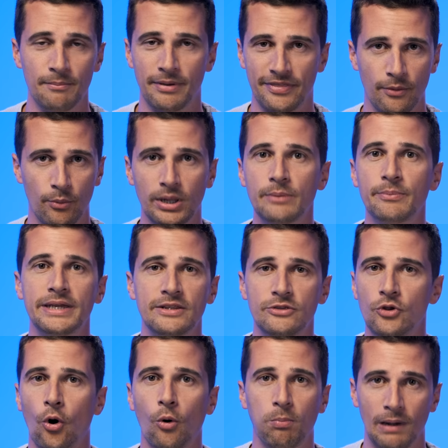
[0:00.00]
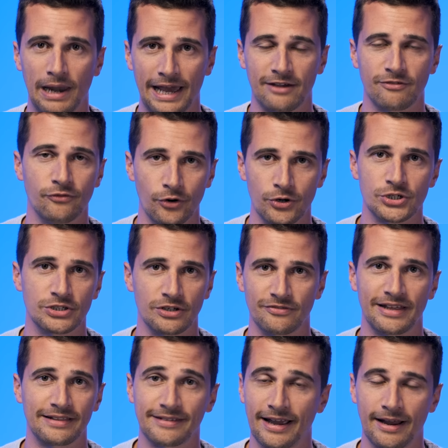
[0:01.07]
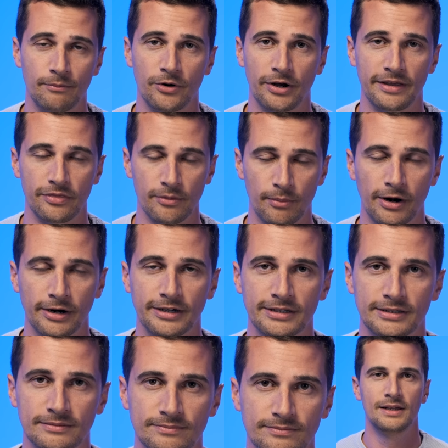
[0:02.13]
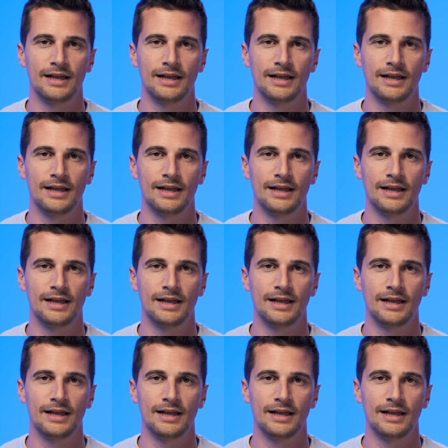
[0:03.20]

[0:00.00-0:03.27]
but there will be no black version of that camera in the market.